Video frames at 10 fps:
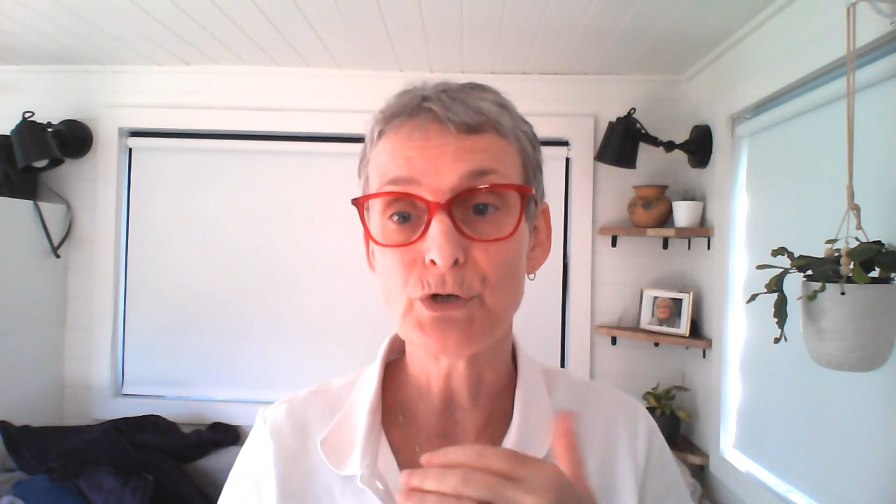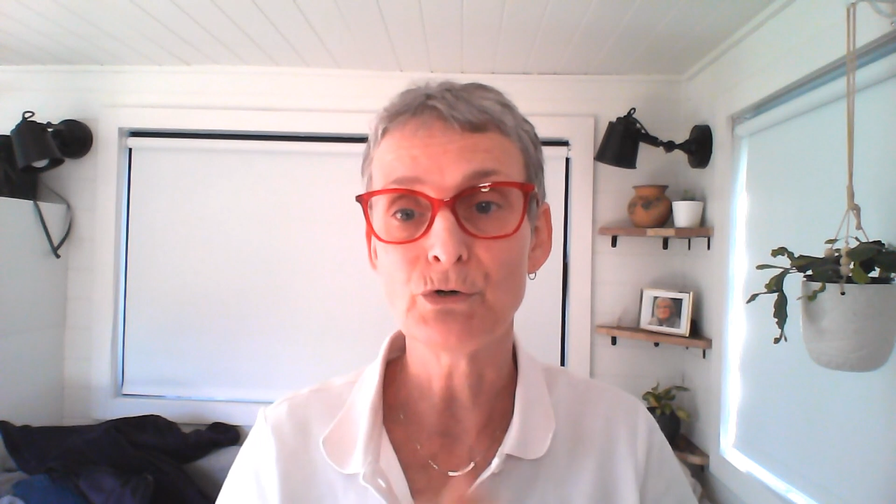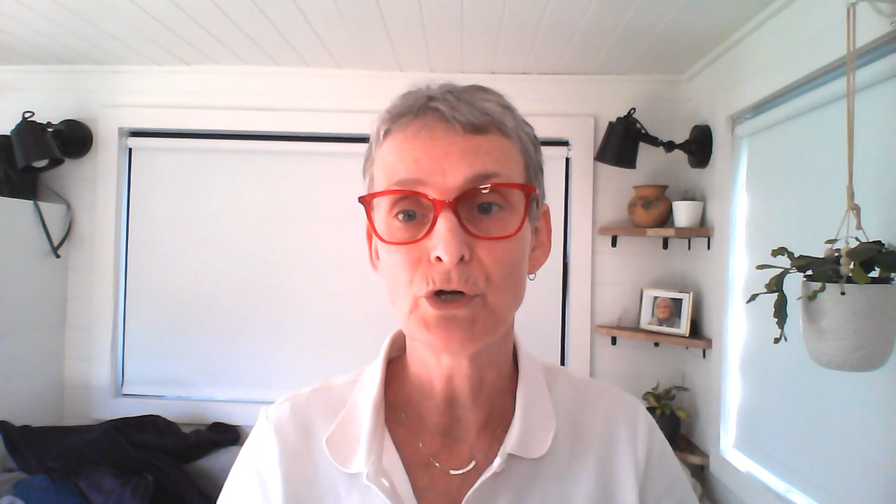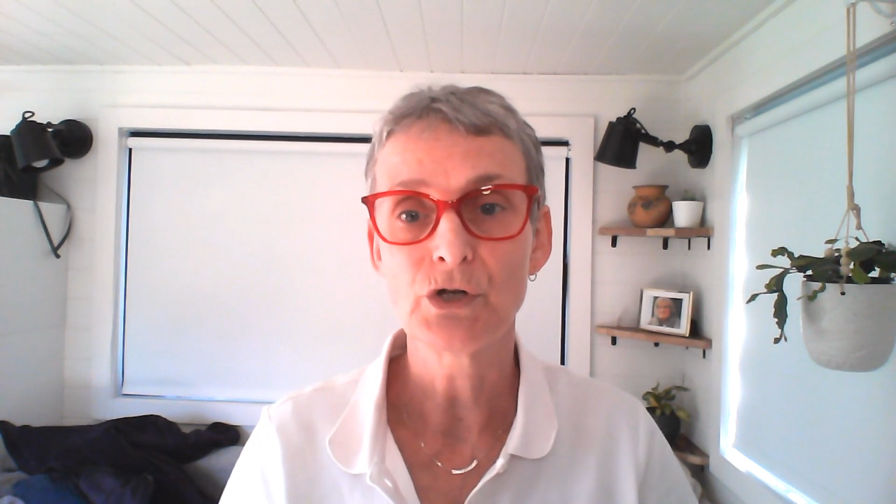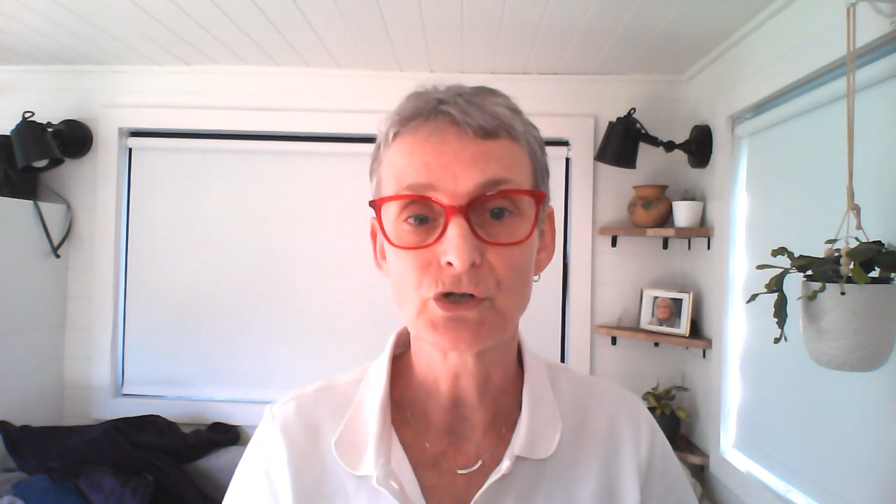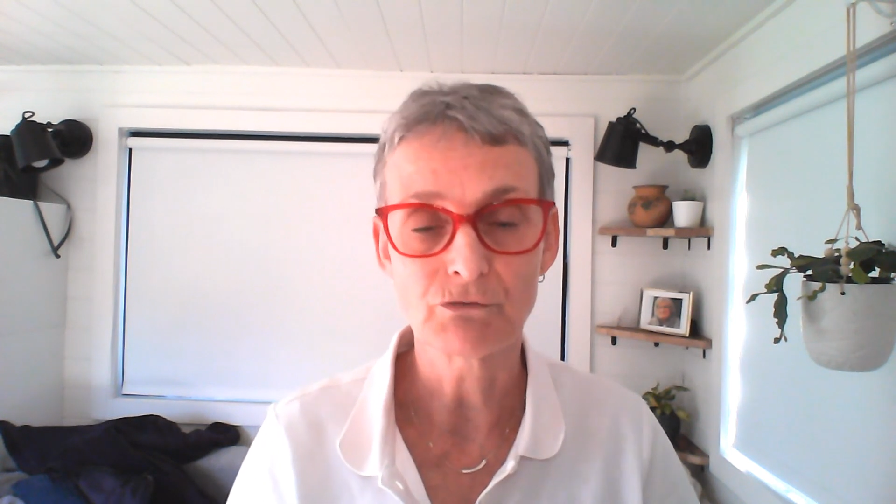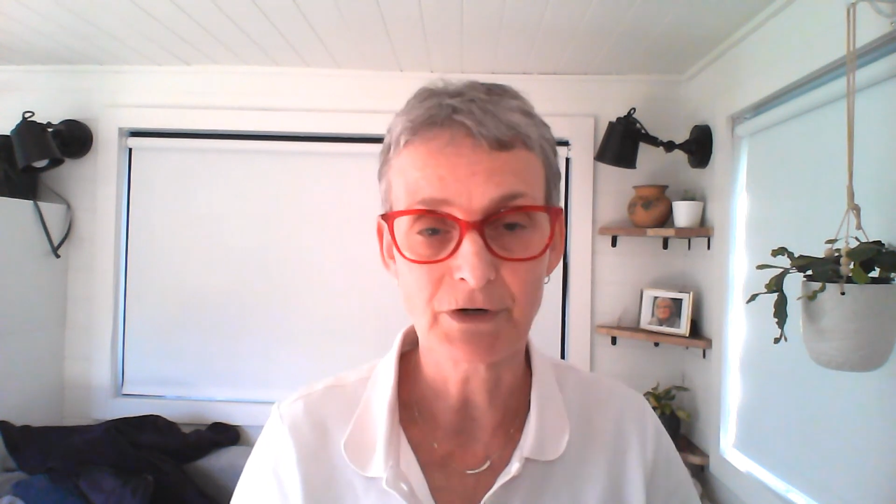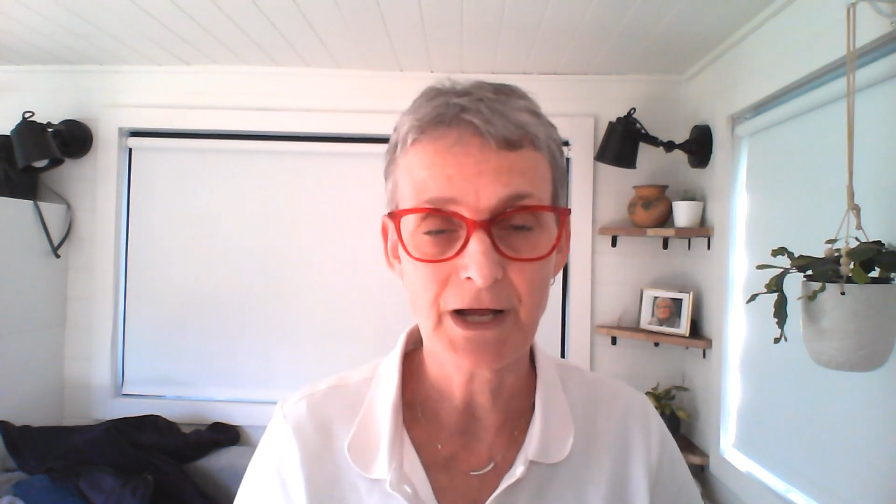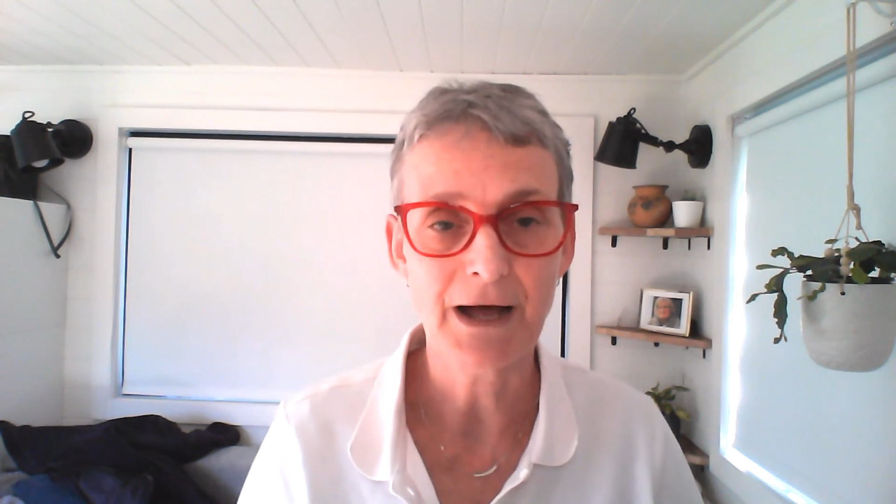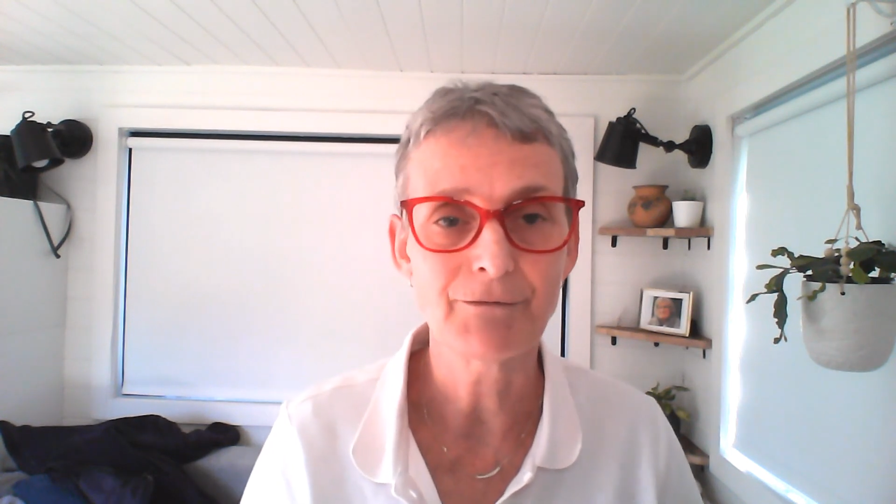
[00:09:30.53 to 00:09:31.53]
you to
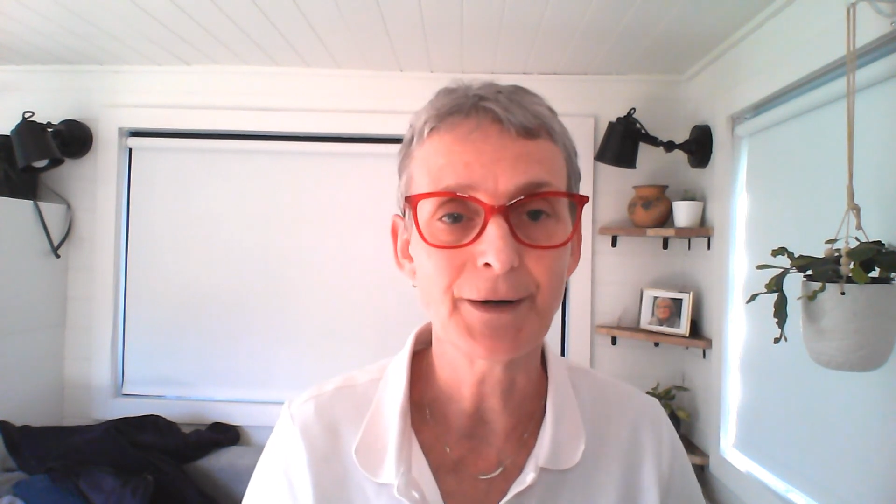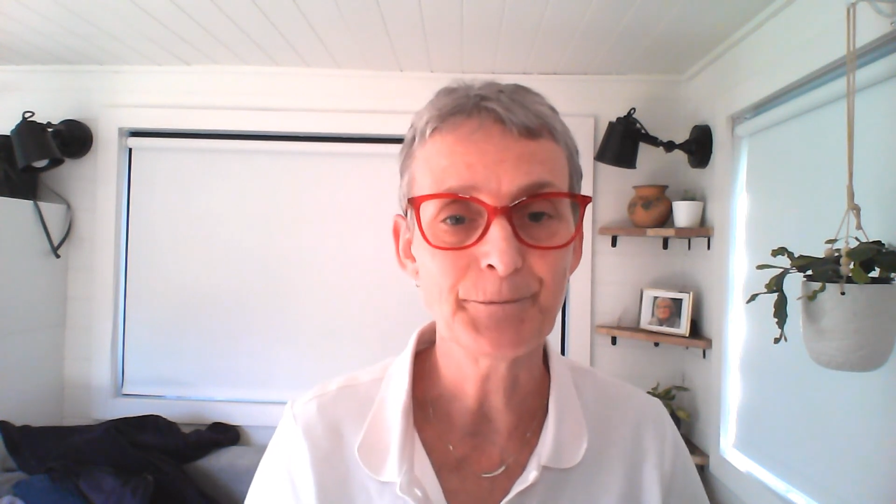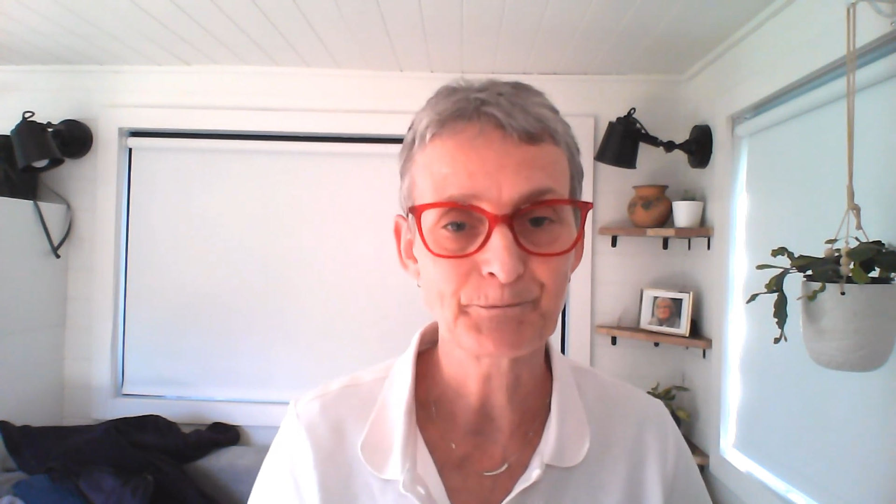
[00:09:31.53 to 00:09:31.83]
recover.